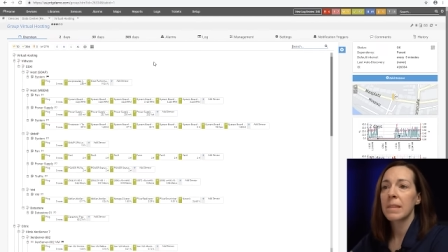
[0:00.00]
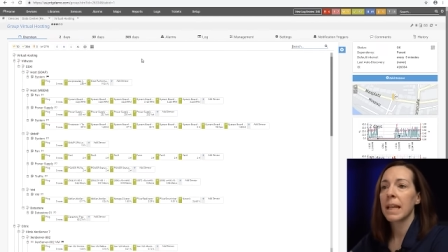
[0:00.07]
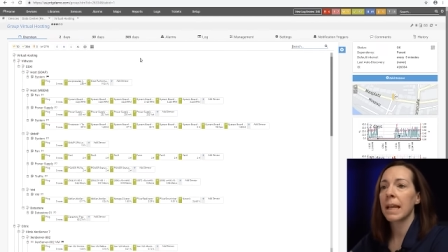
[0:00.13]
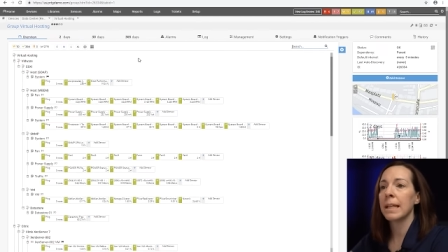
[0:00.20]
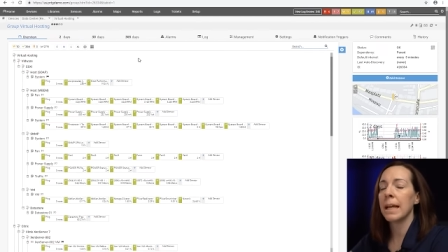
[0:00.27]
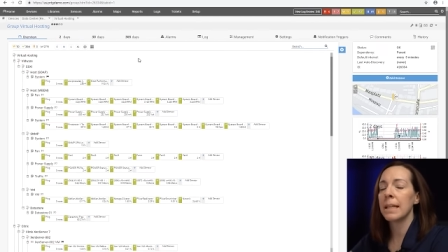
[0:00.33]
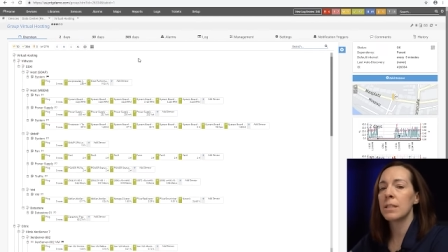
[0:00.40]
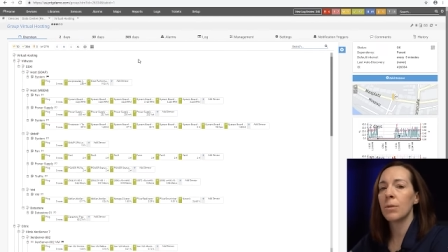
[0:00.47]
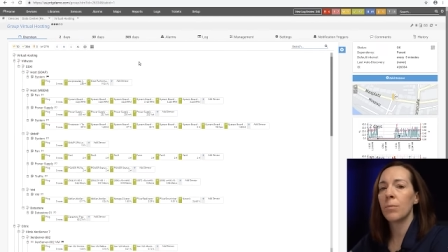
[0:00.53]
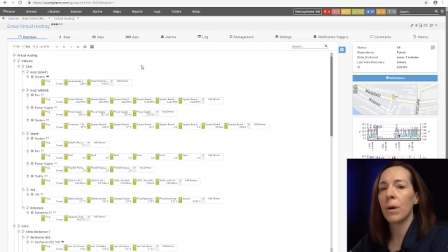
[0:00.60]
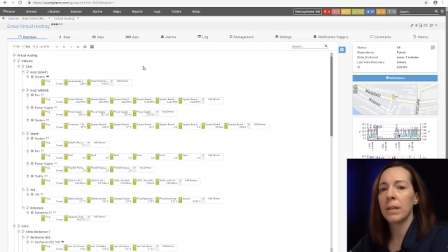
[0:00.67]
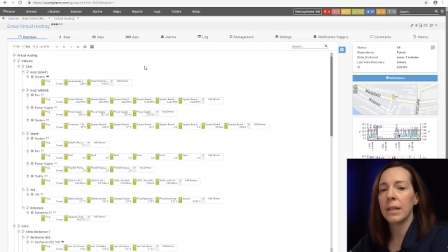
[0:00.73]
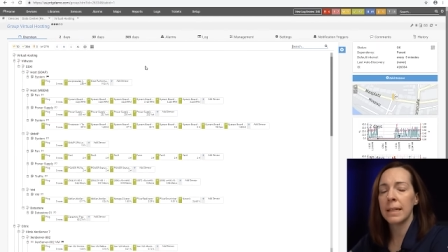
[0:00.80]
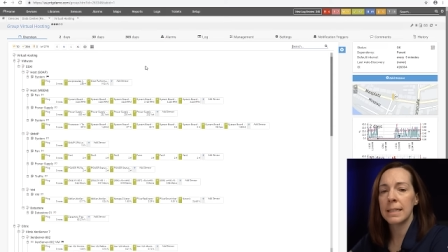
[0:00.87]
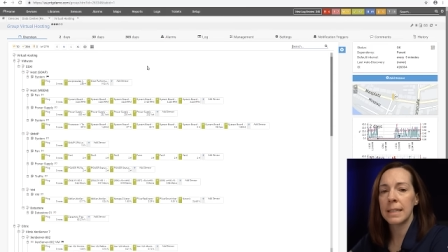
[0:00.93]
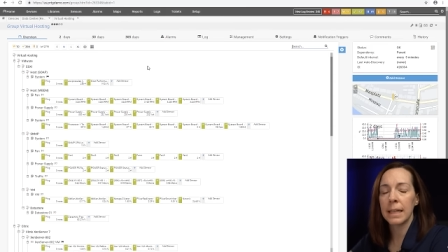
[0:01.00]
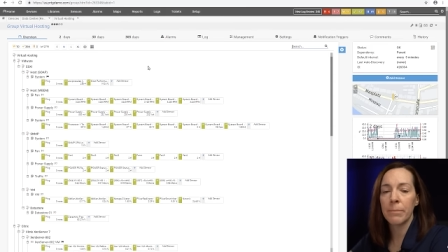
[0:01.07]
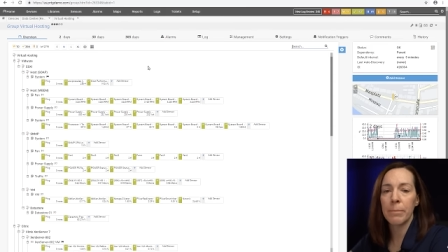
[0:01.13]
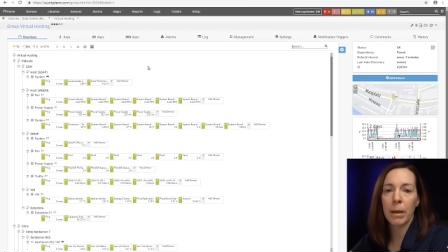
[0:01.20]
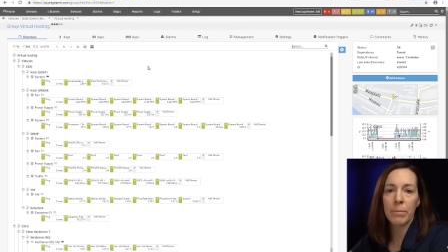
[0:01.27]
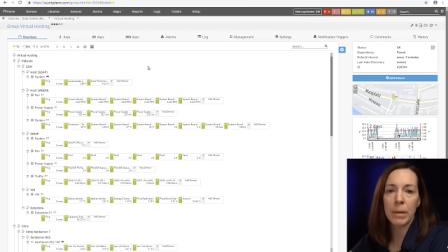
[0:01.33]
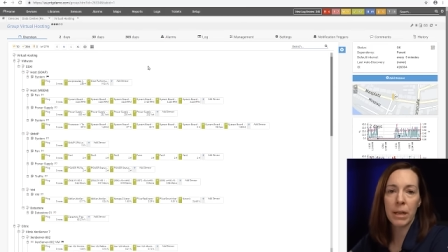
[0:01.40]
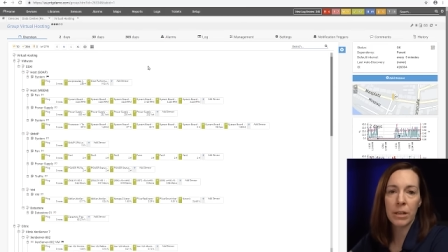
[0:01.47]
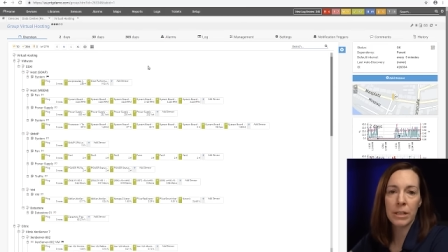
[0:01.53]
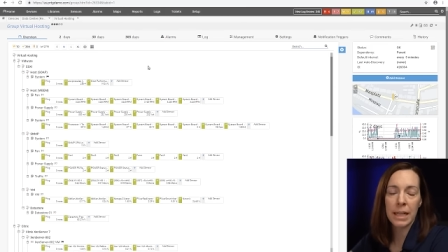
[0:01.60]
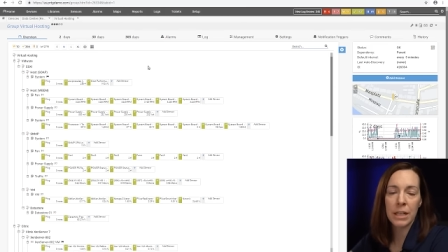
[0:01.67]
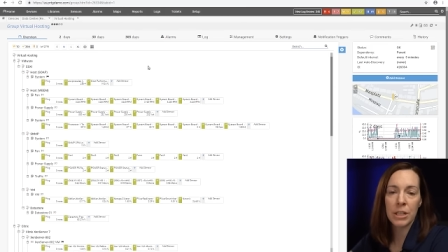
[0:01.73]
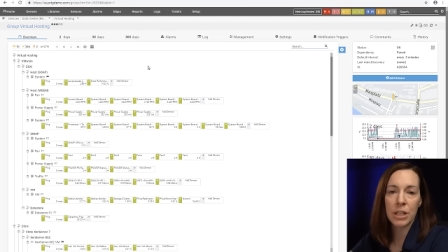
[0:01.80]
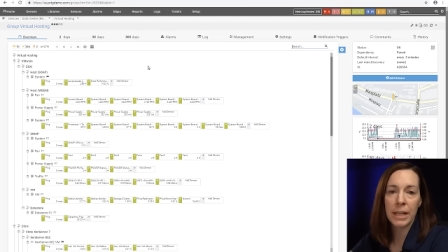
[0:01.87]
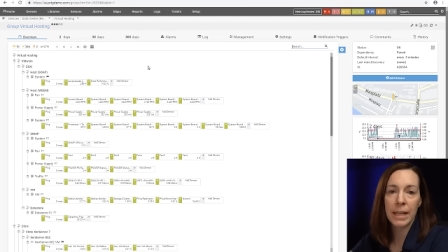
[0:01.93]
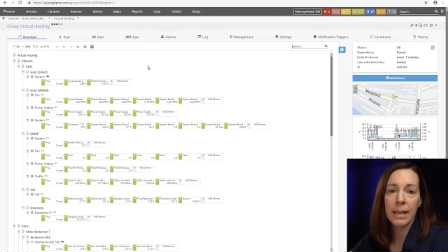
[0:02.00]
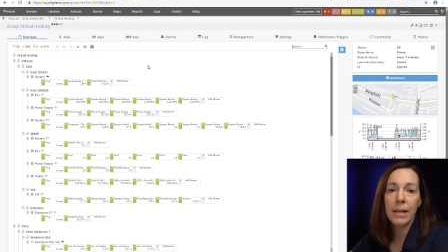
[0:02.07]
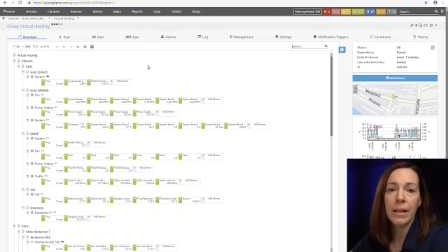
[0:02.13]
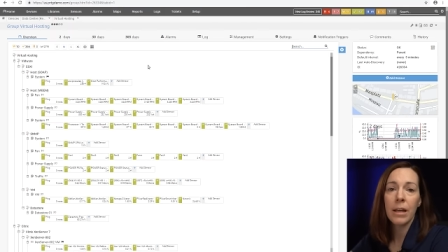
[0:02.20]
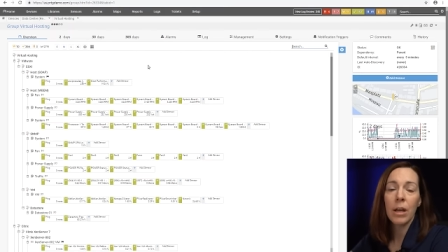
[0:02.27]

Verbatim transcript: And that's the one nice thing about PRTG